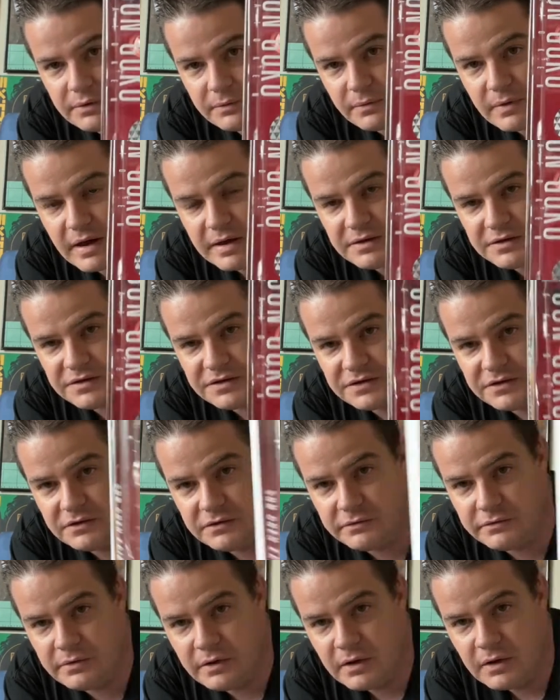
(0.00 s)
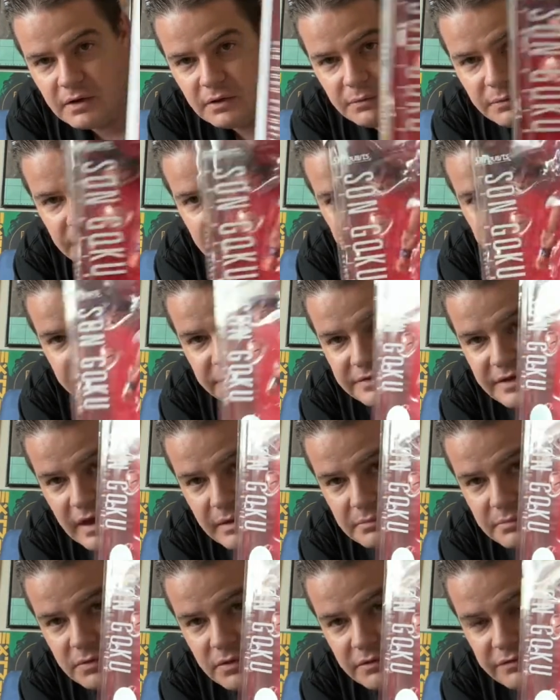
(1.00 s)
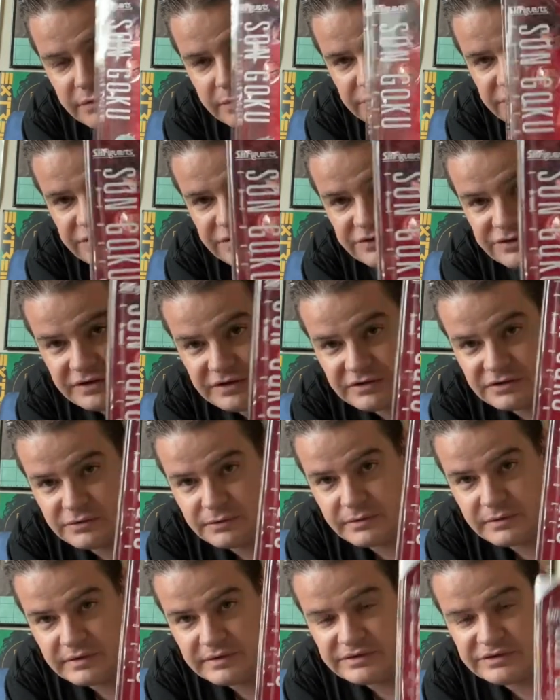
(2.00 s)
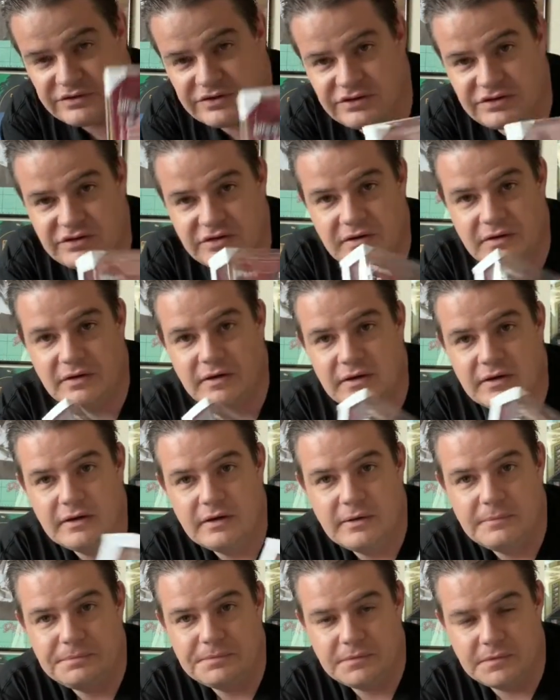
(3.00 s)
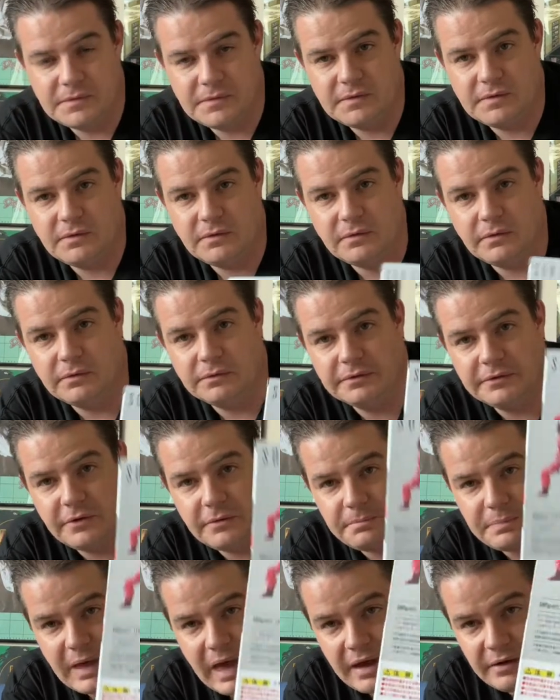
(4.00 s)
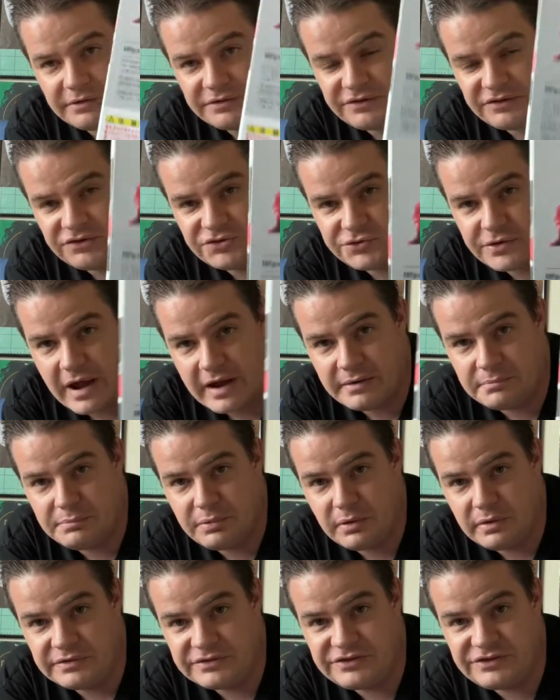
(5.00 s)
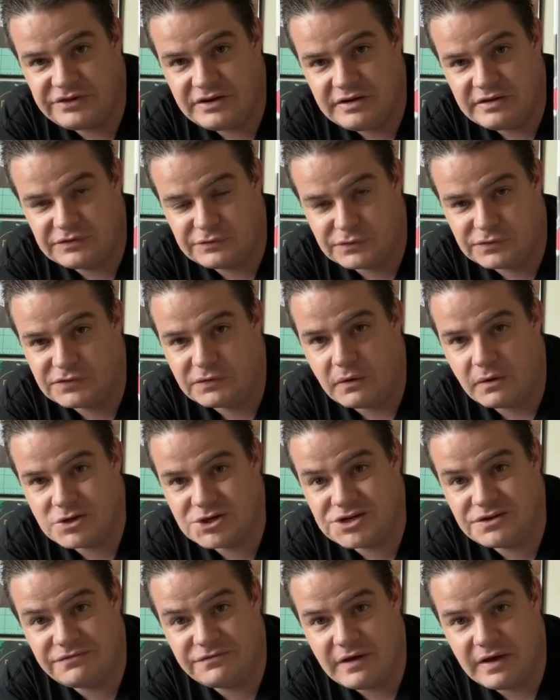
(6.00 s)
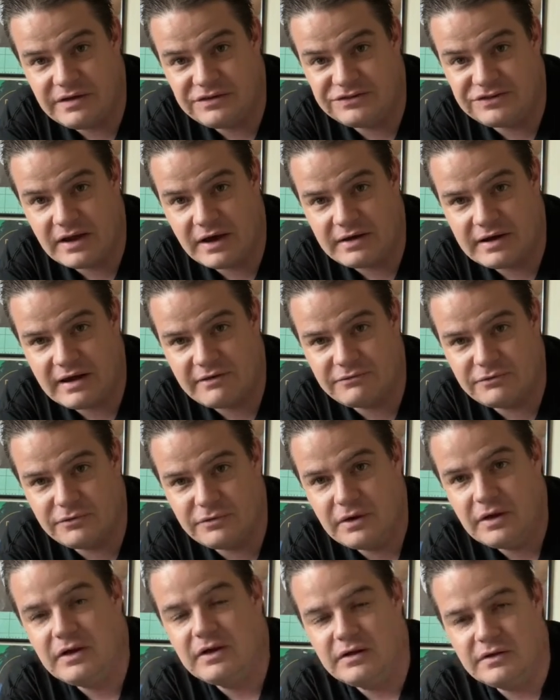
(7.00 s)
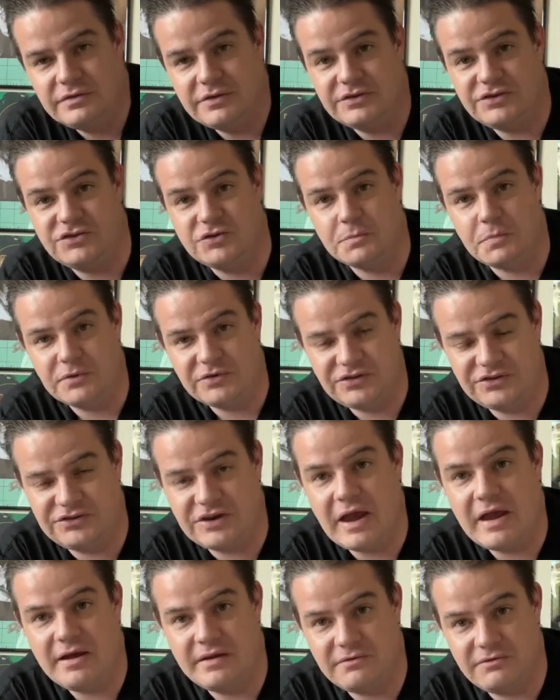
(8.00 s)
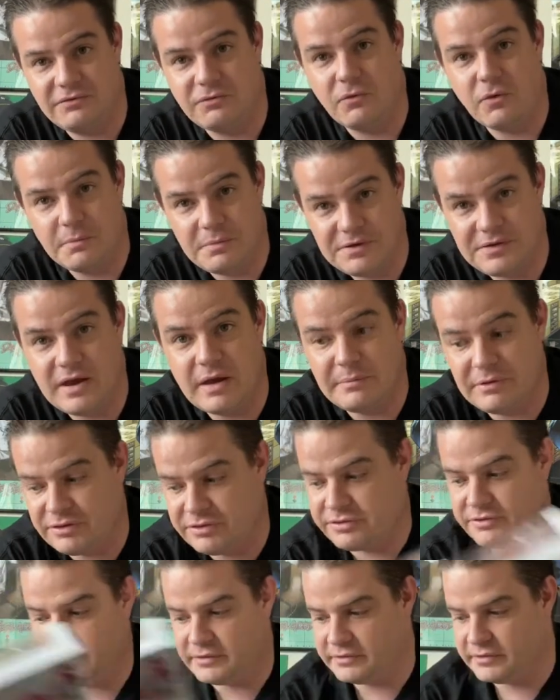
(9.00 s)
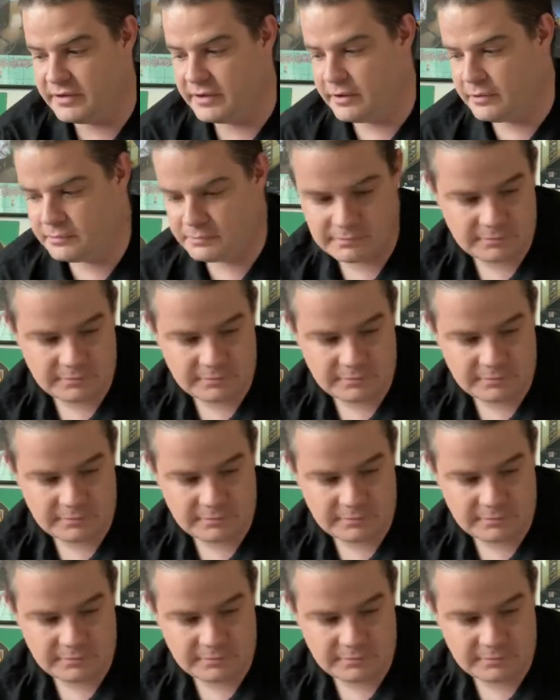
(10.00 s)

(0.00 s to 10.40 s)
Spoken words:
red hue when he learned that move and was using it during his earlier battles in Dragon Ball Z. This was largely phased out after the Super Saiyan form became a thing, though.